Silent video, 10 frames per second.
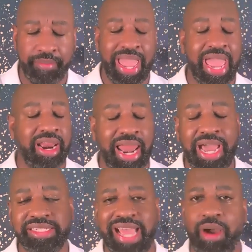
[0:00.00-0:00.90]

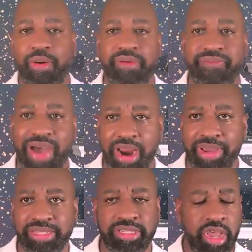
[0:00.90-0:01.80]
analyze our
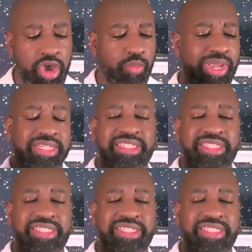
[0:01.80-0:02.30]
environments. We can